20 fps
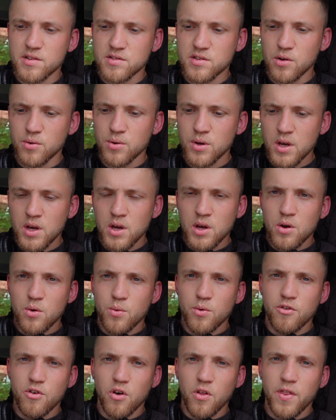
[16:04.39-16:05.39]
So
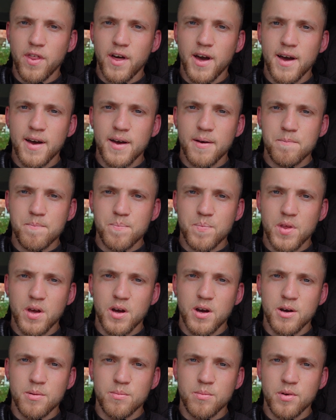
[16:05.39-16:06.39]
we've got that.
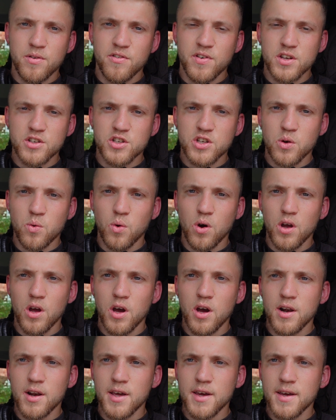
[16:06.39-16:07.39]
Be finishing quite
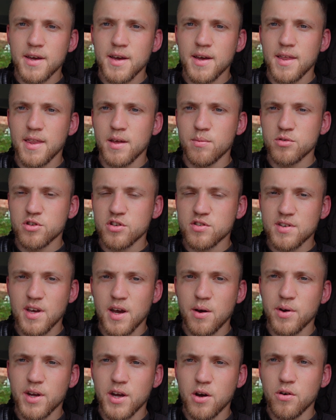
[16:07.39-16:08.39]
early, and then we'll just see
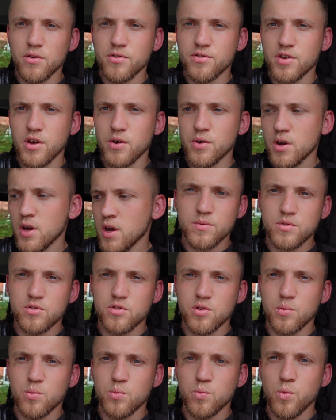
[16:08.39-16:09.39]
how we get on. So
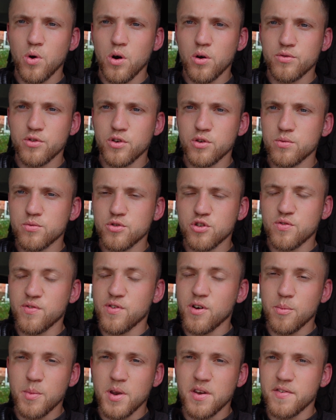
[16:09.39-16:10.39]
what I'll do, just
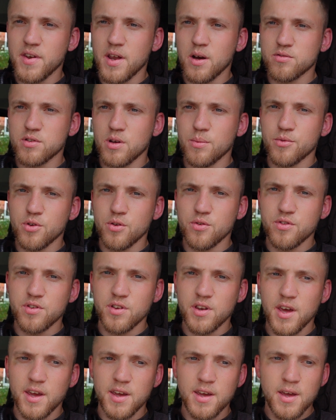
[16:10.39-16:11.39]
film anything else that I'm doing
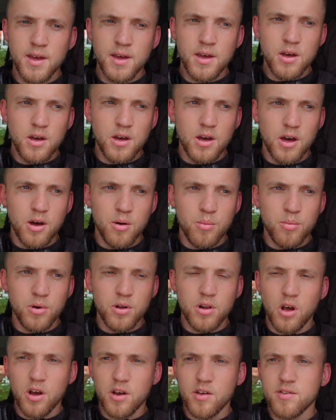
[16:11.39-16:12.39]
today,
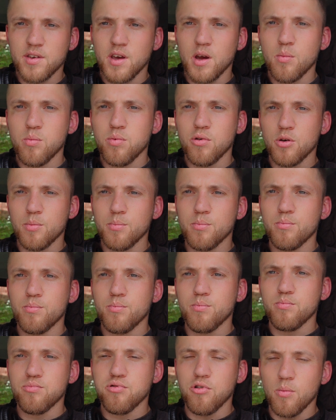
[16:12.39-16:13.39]
but like I say, I'll
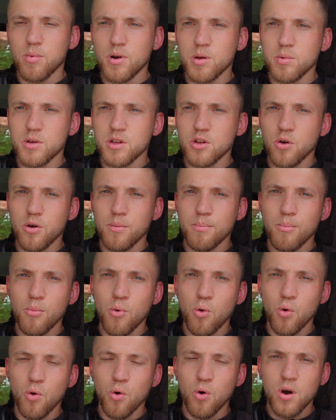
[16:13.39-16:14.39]
probably be doing
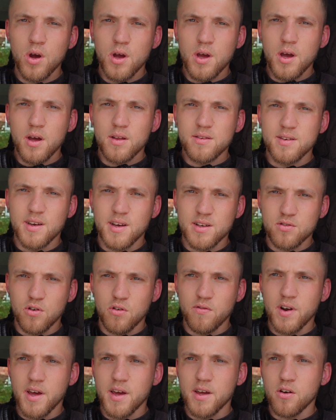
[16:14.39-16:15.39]
more
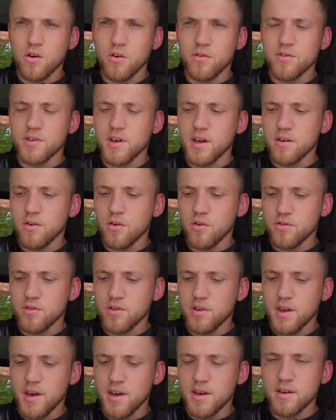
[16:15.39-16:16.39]
TikTok related content on
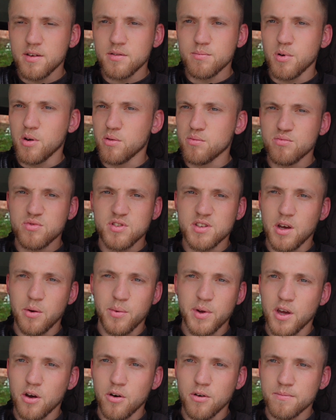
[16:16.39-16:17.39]
today, but see how
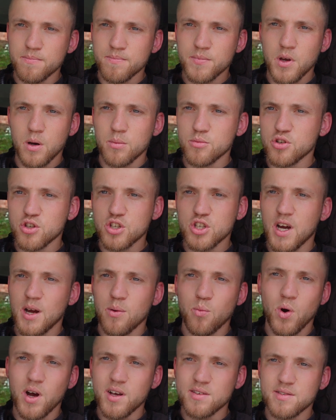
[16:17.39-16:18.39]
we get on. I'm just
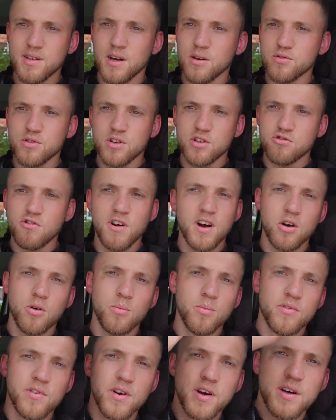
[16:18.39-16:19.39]
chatting was now, so let's crack
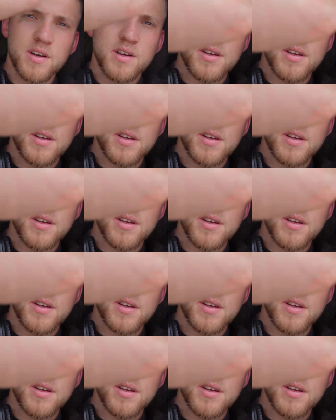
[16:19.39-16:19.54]
on with it.